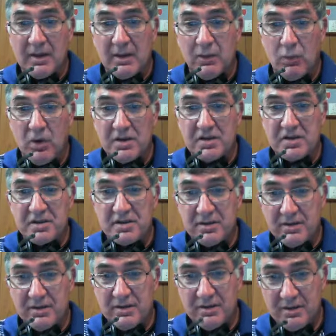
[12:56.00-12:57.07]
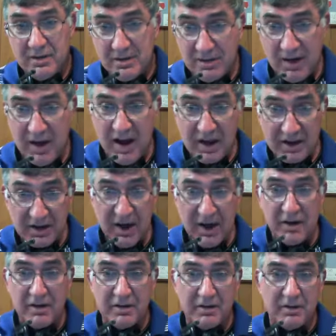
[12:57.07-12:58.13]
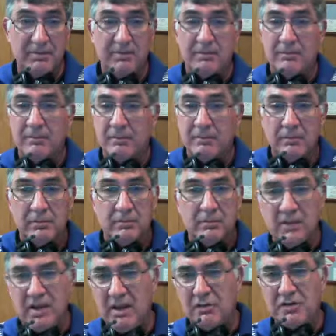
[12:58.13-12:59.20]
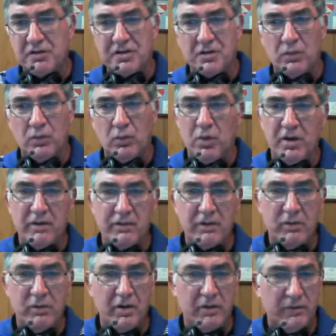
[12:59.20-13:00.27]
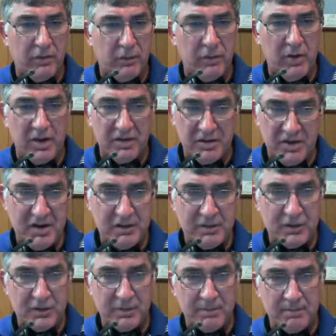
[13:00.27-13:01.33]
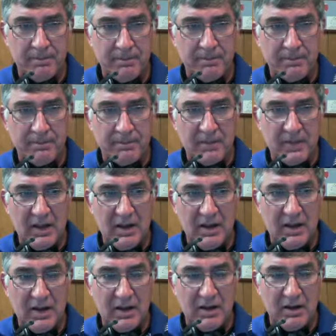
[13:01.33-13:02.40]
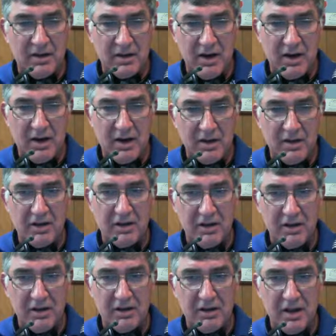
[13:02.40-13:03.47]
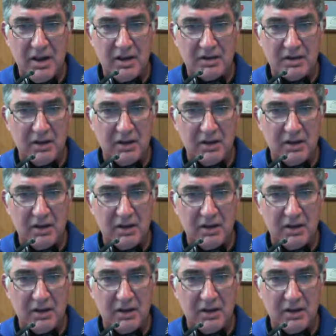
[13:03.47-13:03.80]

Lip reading: once I got it, it was just a wonderful, wonderful way to teach. And I think it has a